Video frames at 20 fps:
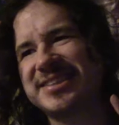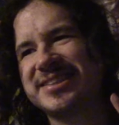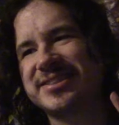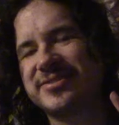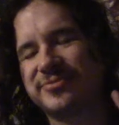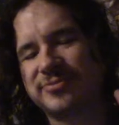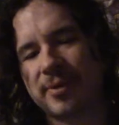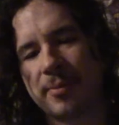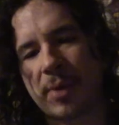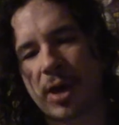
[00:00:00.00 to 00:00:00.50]

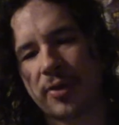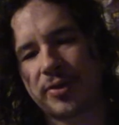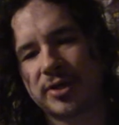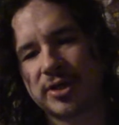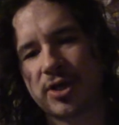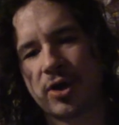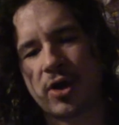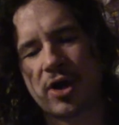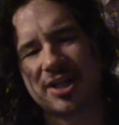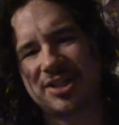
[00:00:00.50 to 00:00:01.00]
from other
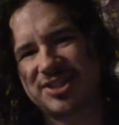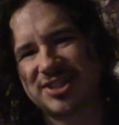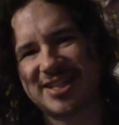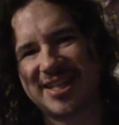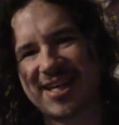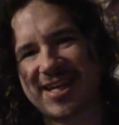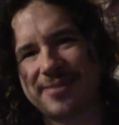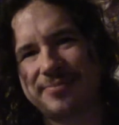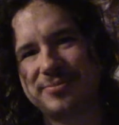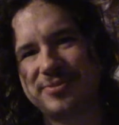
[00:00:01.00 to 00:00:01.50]
Contra
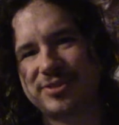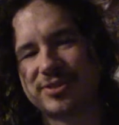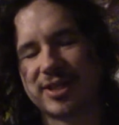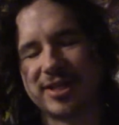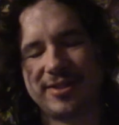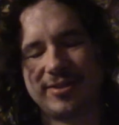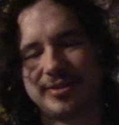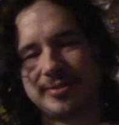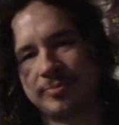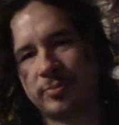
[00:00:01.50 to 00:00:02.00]
games,
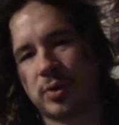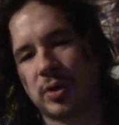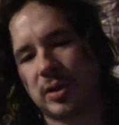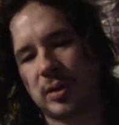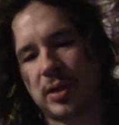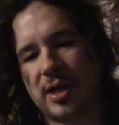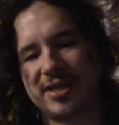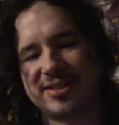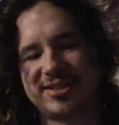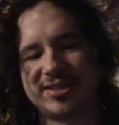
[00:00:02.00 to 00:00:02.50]
like the more
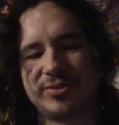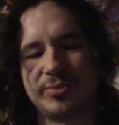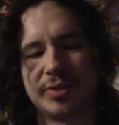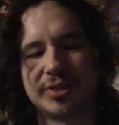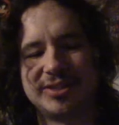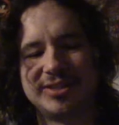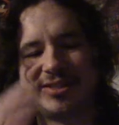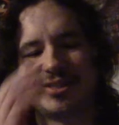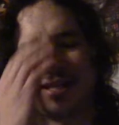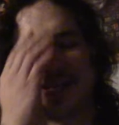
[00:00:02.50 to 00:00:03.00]
classic
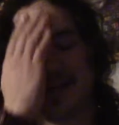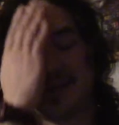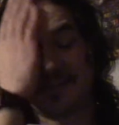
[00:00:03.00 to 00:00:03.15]
ones.